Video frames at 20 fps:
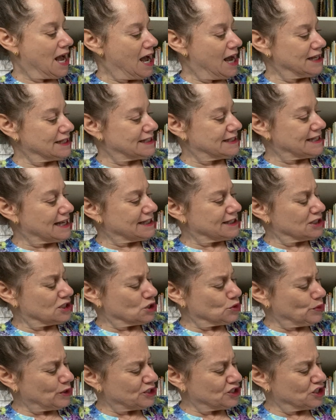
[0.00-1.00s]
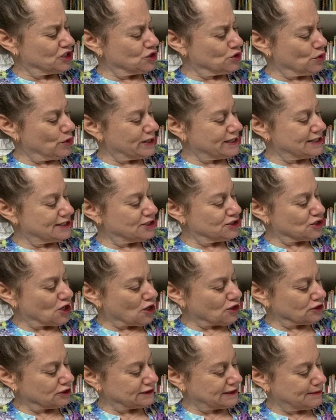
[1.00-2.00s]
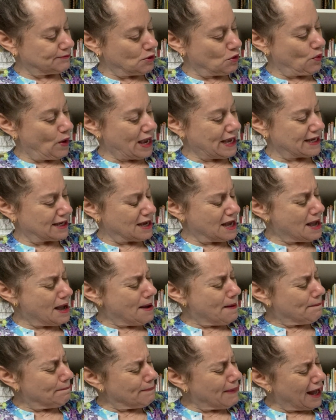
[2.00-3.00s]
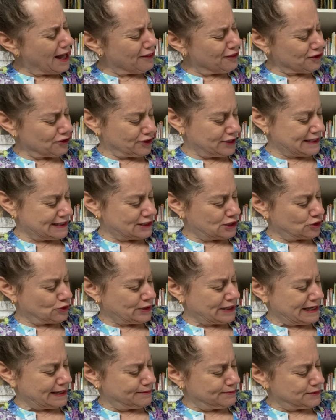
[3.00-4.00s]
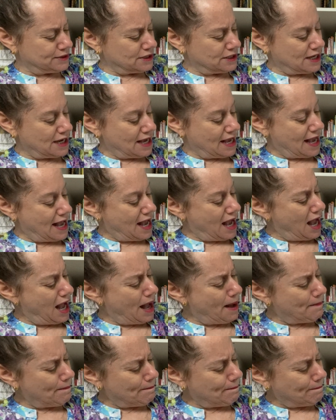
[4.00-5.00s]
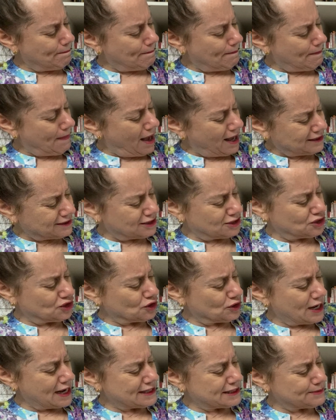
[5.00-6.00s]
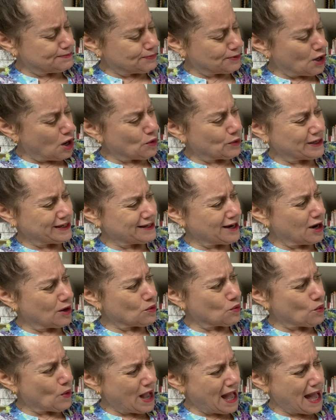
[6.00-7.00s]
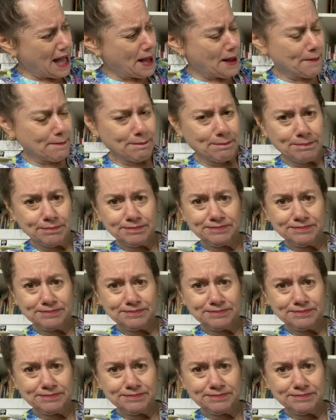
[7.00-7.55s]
A sudden swishing noise startled him awake. "Mother!" he screamed. "A monster has broken our web!"